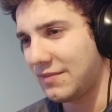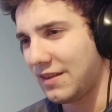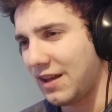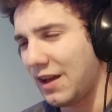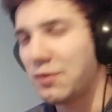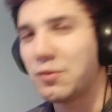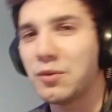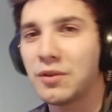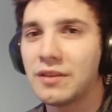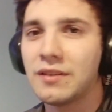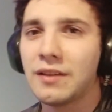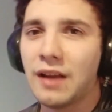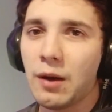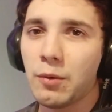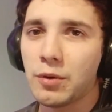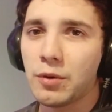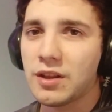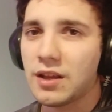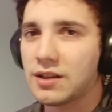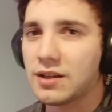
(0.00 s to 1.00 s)
I would, I
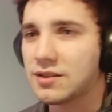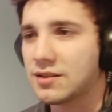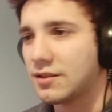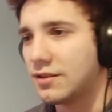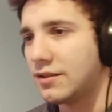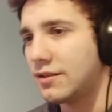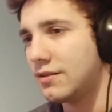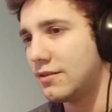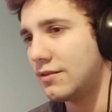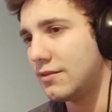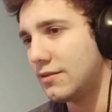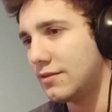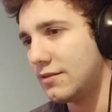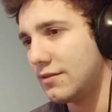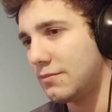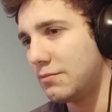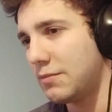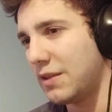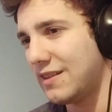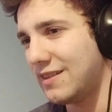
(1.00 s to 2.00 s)
would actually.
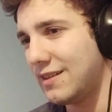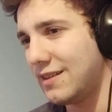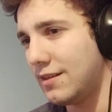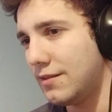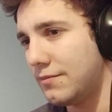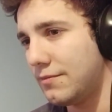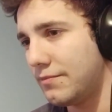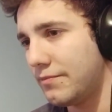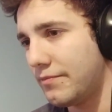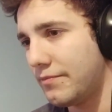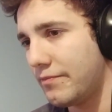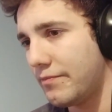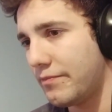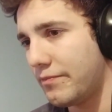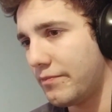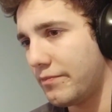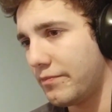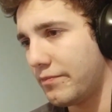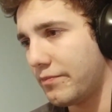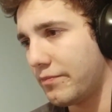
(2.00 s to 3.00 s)
Busy. Short but
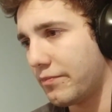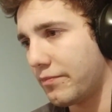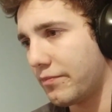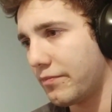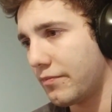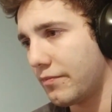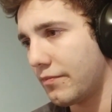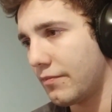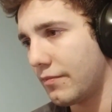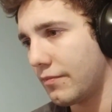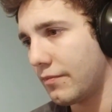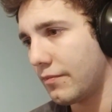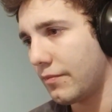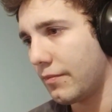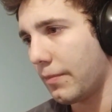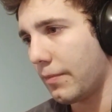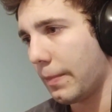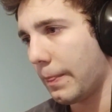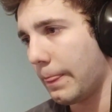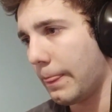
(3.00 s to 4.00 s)
highly successful
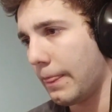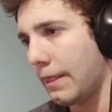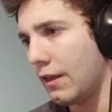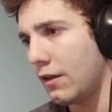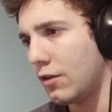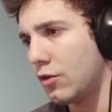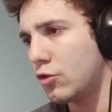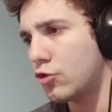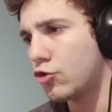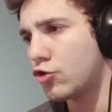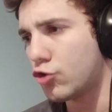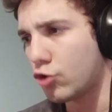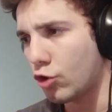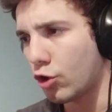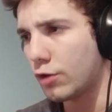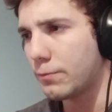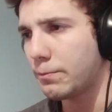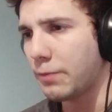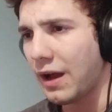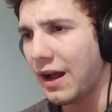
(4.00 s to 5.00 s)
career.
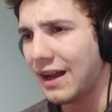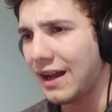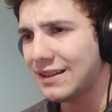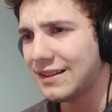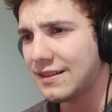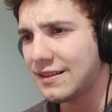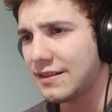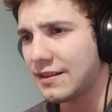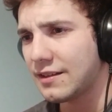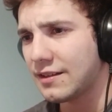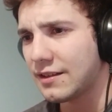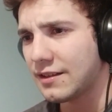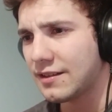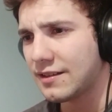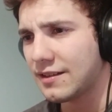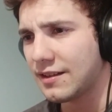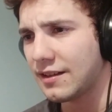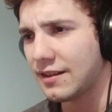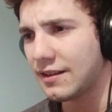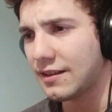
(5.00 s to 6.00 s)
Short but highly su
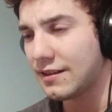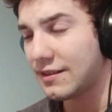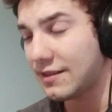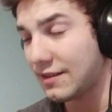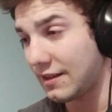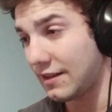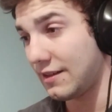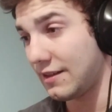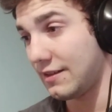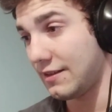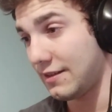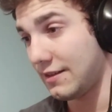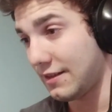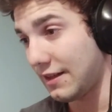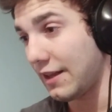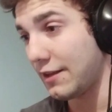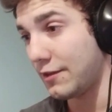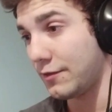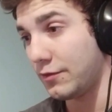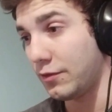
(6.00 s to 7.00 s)

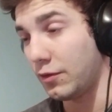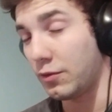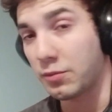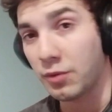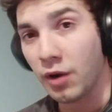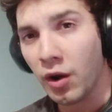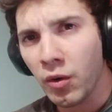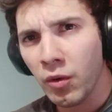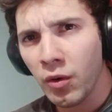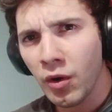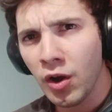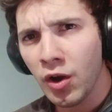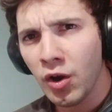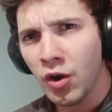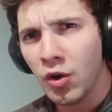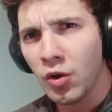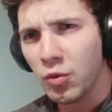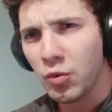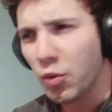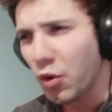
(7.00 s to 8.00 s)
successful, bro.
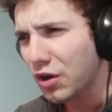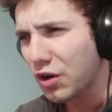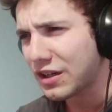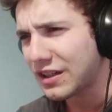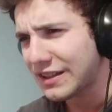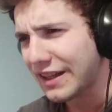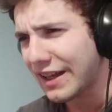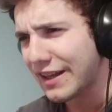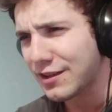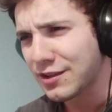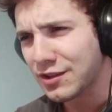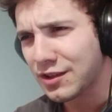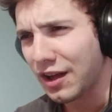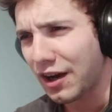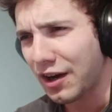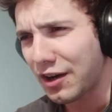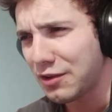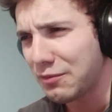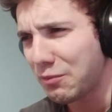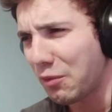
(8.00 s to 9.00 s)
Work less,
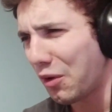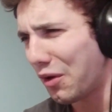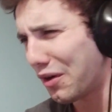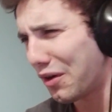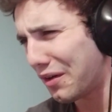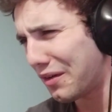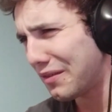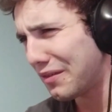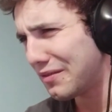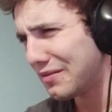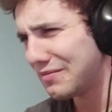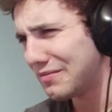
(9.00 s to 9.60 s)
earn more.